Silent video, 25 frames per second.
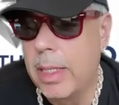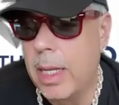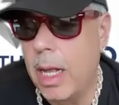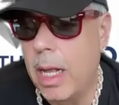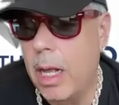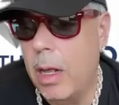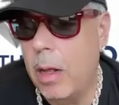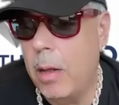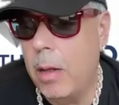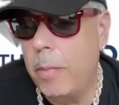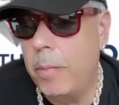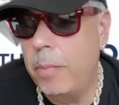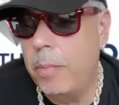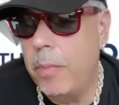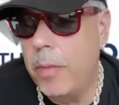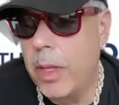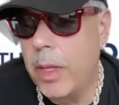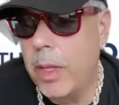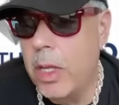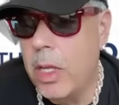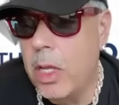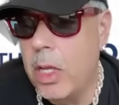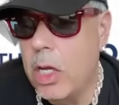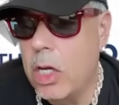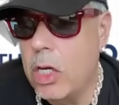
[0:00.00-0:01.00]
Go
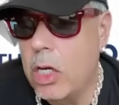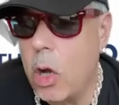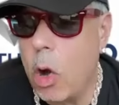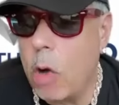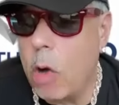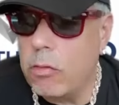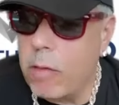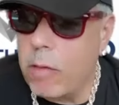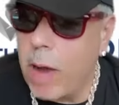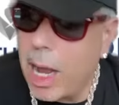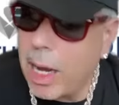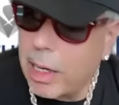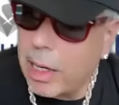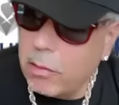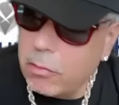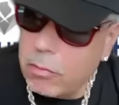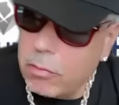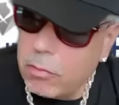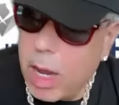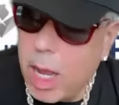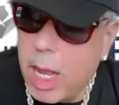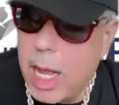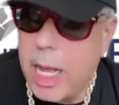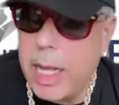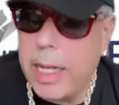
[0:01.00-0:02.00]
Rocket
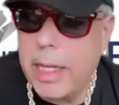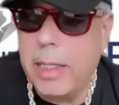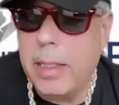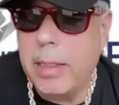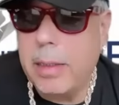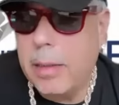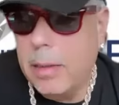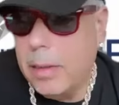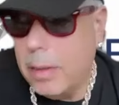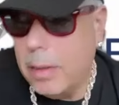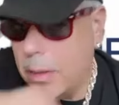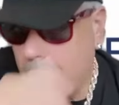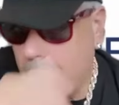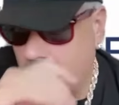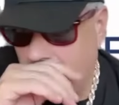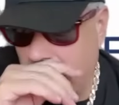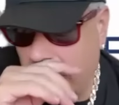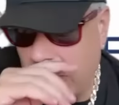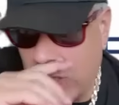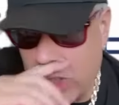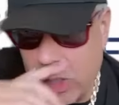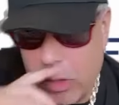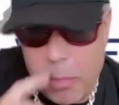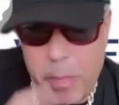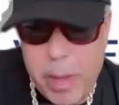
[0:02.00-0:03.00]
Ride,
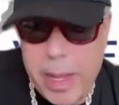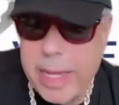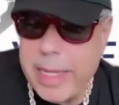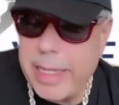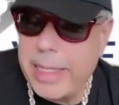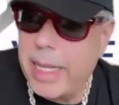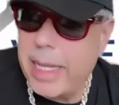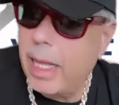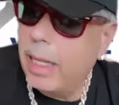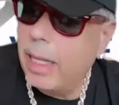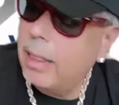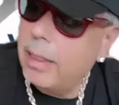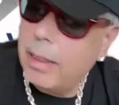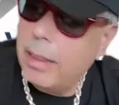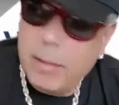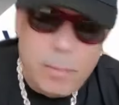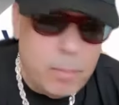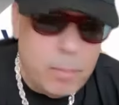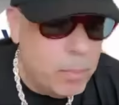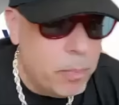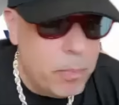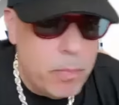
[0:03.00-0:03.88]
Richard Mandela,